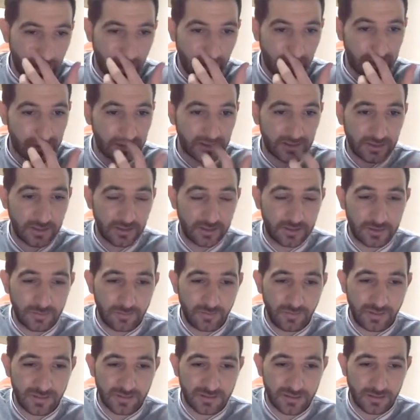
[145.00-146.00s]
And it
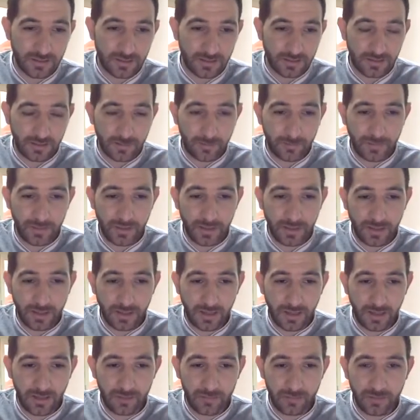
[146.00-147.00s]
means that the pair
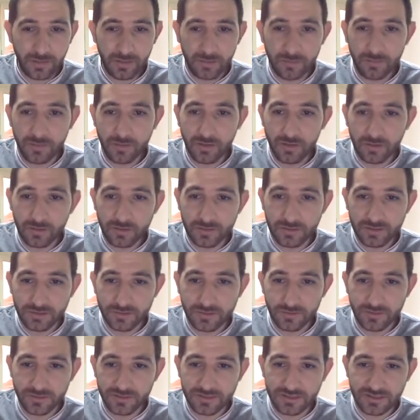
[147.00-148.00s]
AB belongs
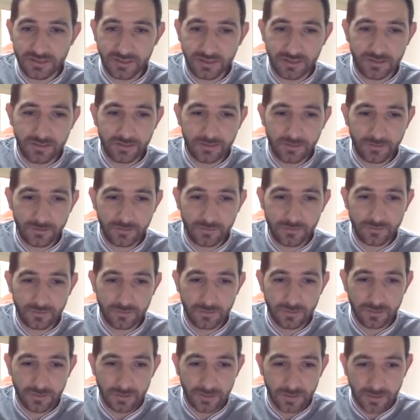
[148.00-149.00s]
to this set U
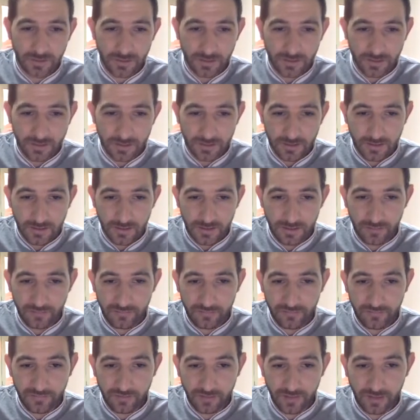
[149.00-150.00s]

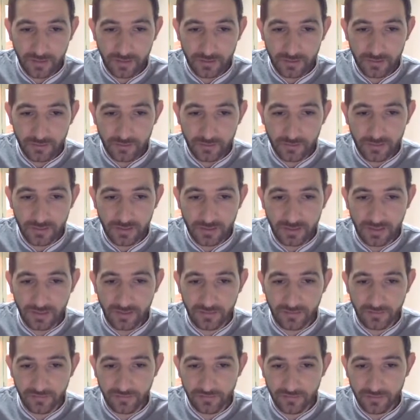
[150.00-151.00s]
if and only
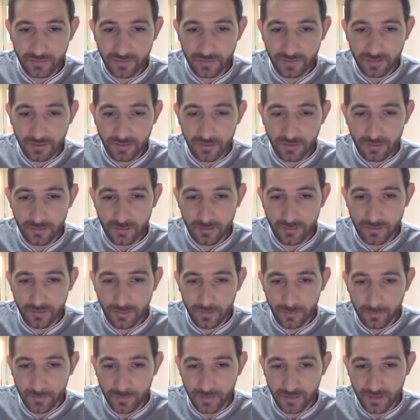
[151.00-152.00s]
if either
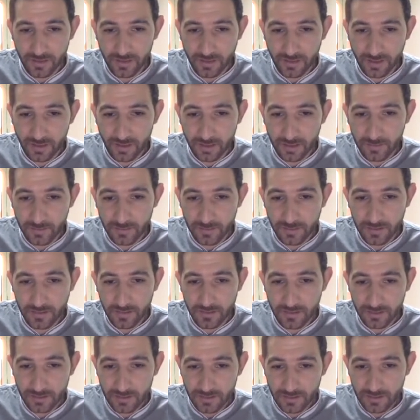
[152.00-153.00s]
the pair
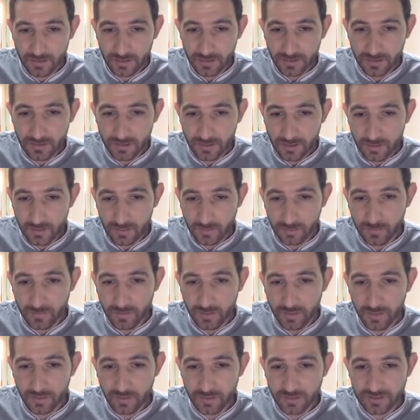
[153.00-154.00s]
AB
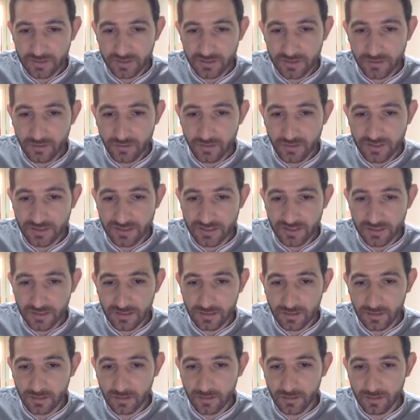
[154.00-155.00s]
belongs to the set
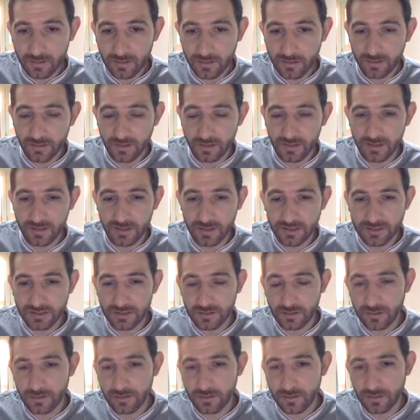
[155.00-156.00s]
R, the
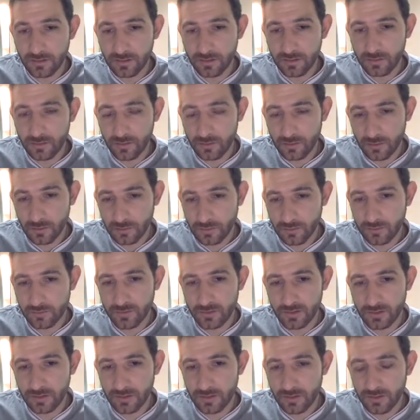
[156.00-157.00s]
relation R,
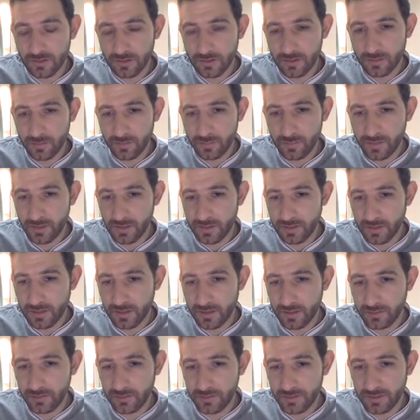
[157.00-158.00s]
or the pair
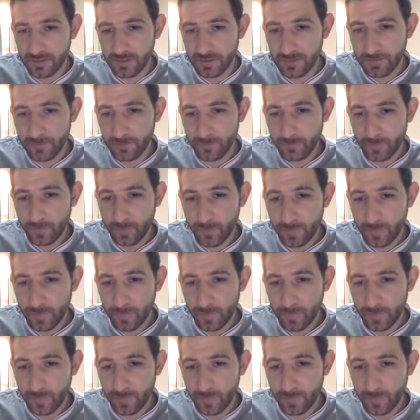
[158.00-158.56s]
AB